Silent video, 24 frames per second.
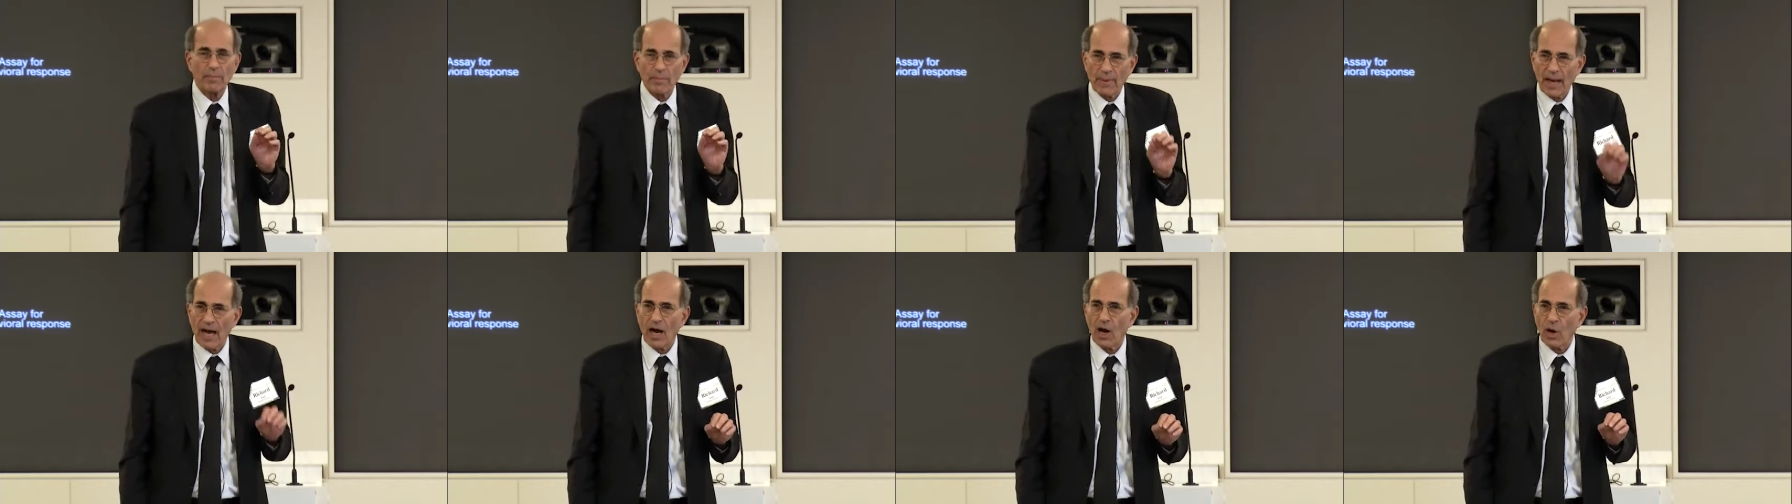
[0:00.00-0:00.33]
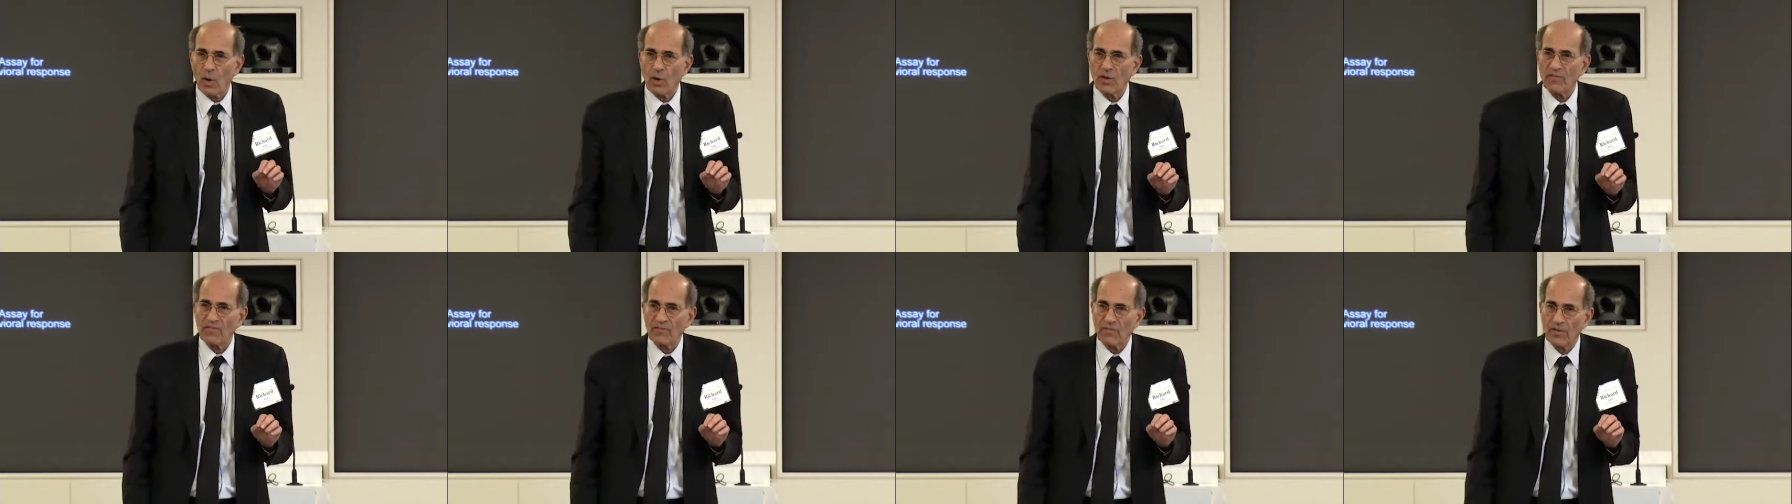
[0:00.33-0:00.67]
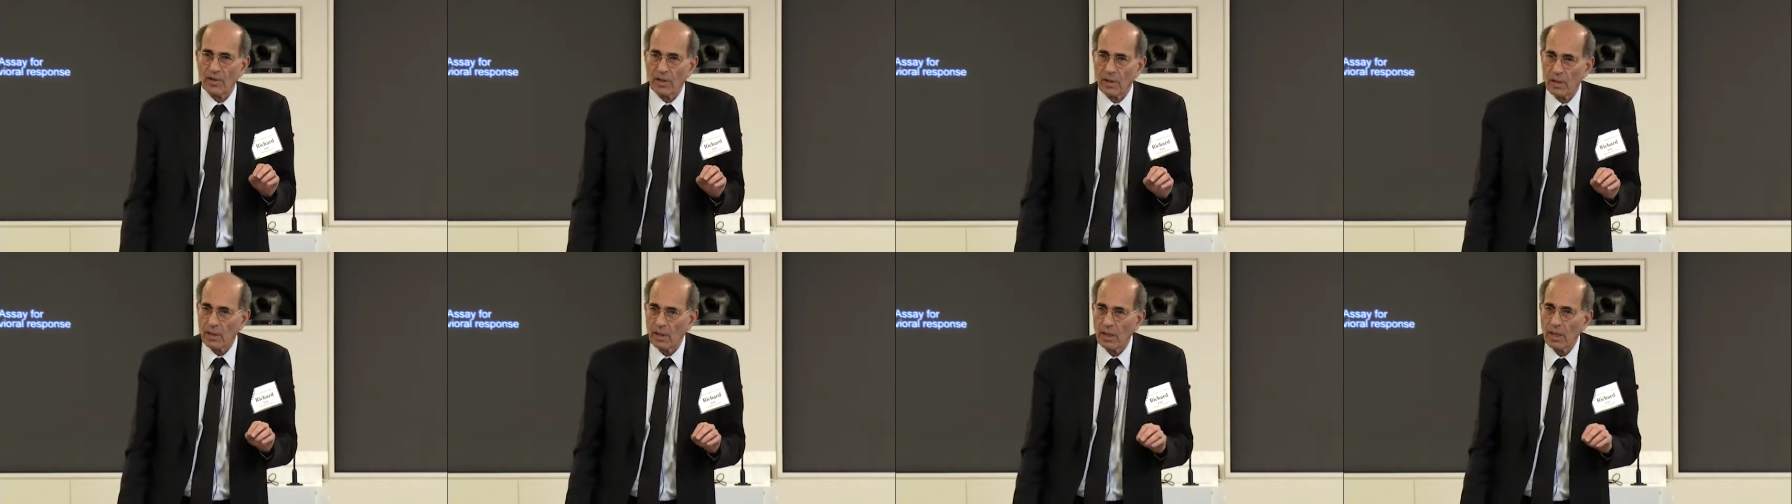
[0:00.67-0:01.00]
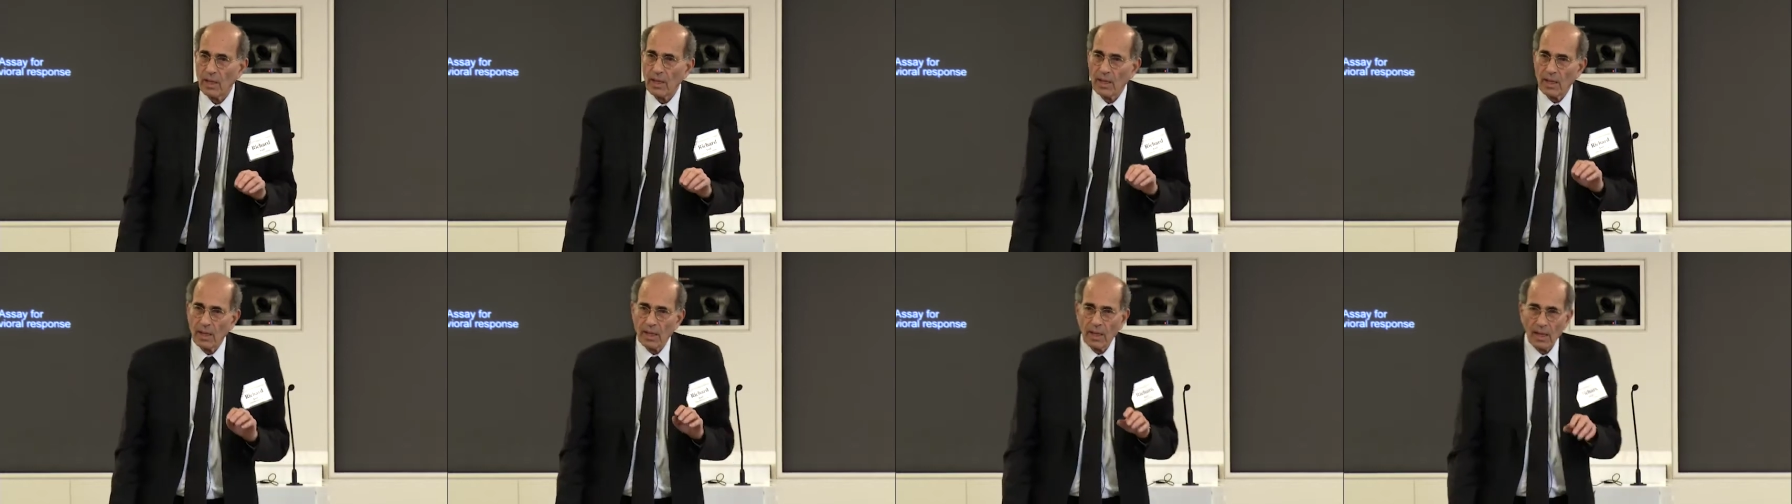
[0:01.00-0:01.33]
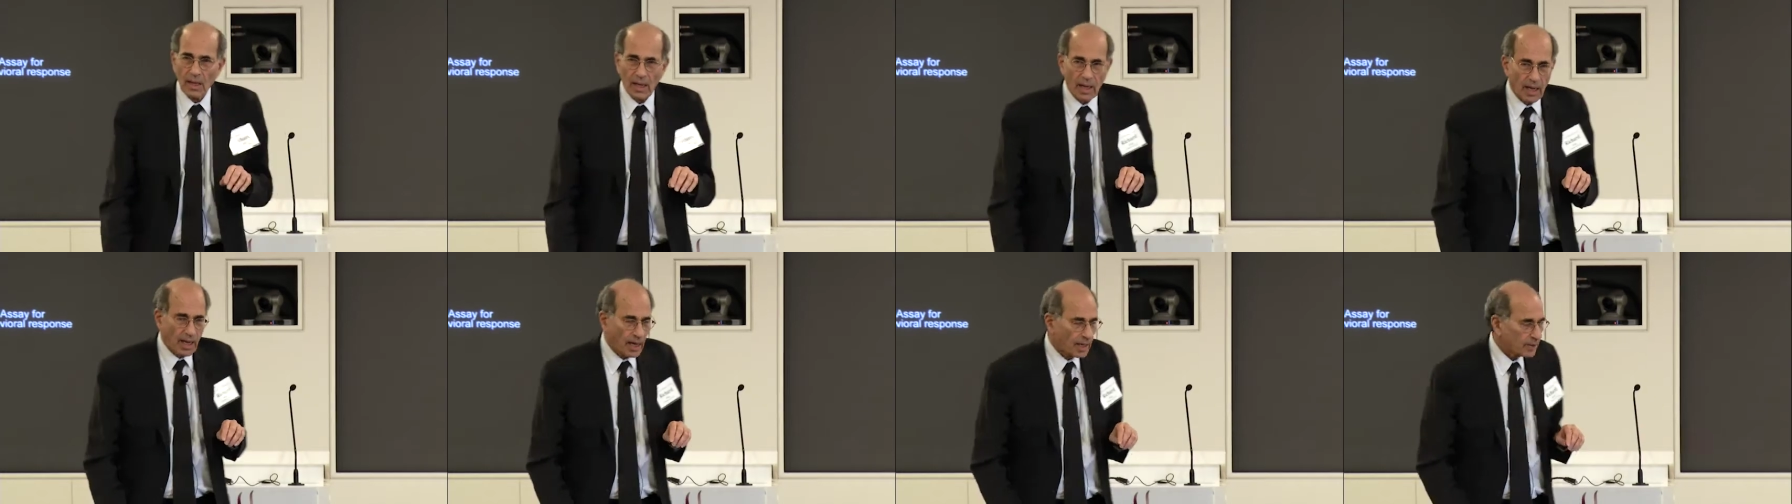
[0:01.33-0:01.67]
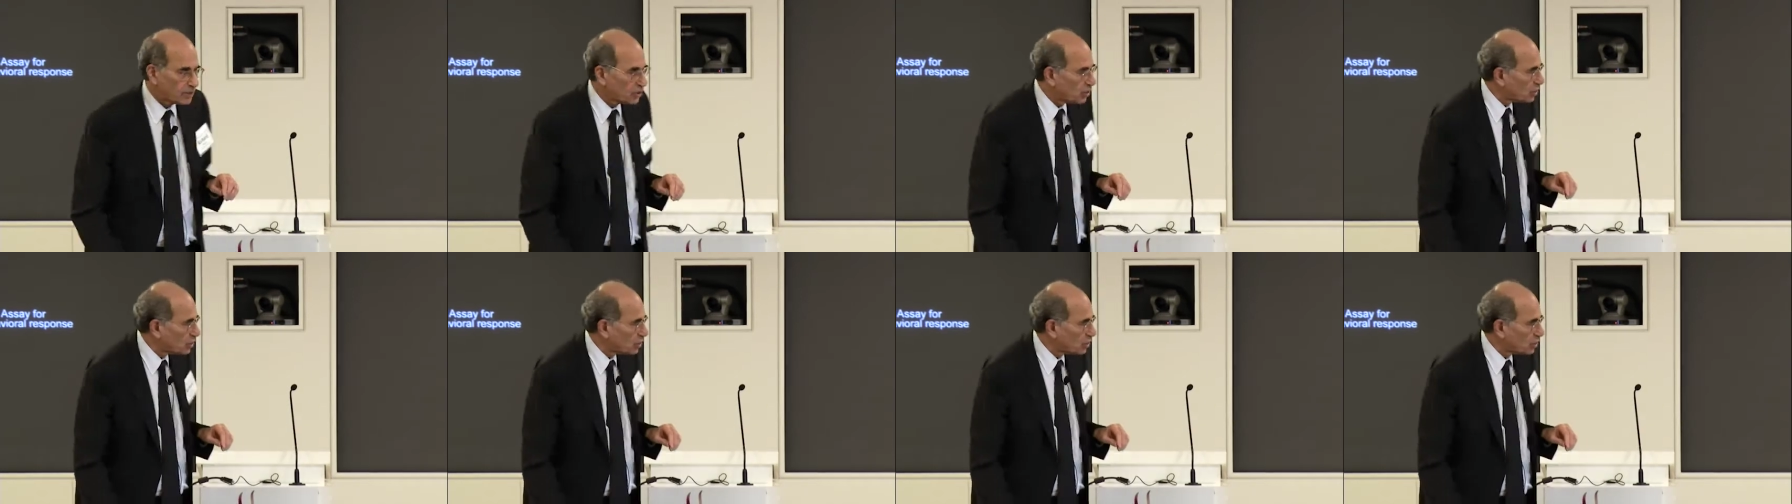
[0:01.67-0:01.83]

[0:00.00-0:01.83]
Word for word: powerful uh,